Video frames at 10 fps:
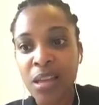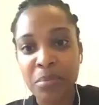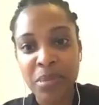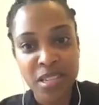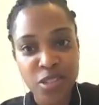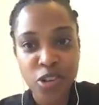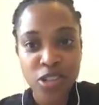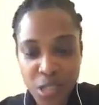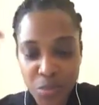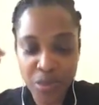Mrs.
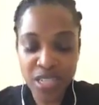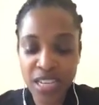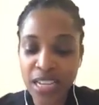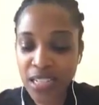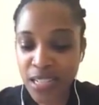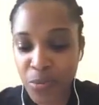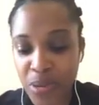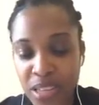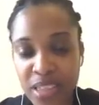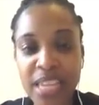Jones presents
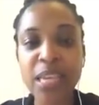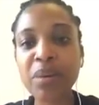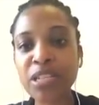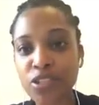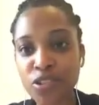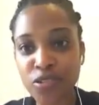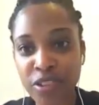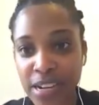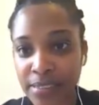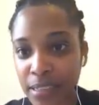with
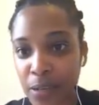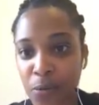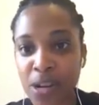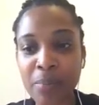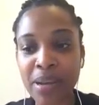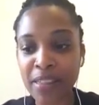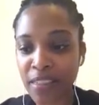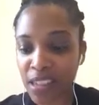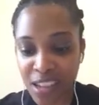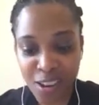hematuria. What am I
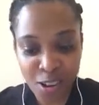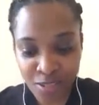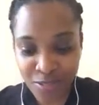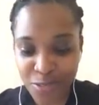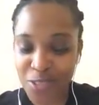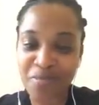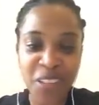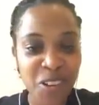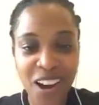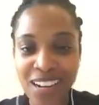thinking of?
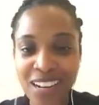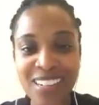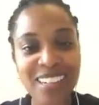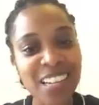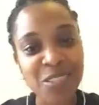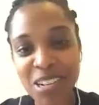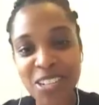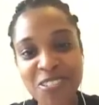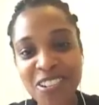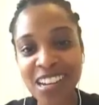You got it.
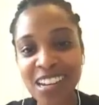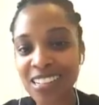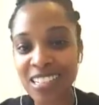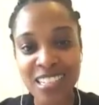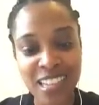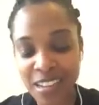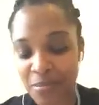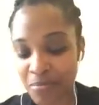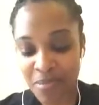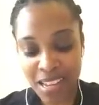Hematuria is,
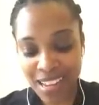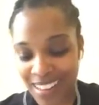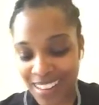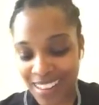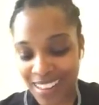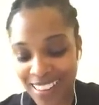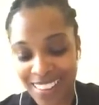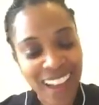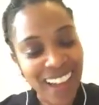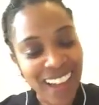
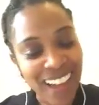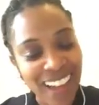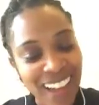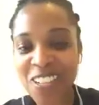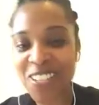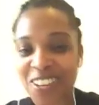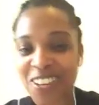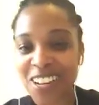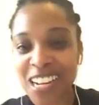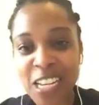the answer is in the
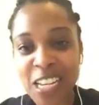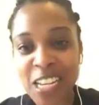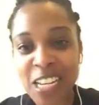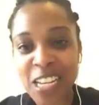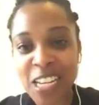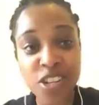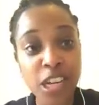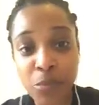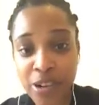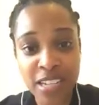question. So H,
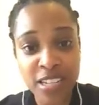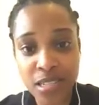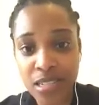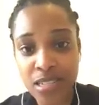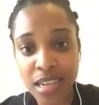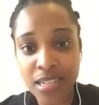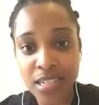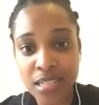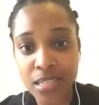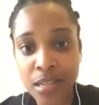hemorrhagic
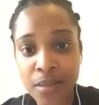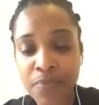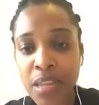cystitis.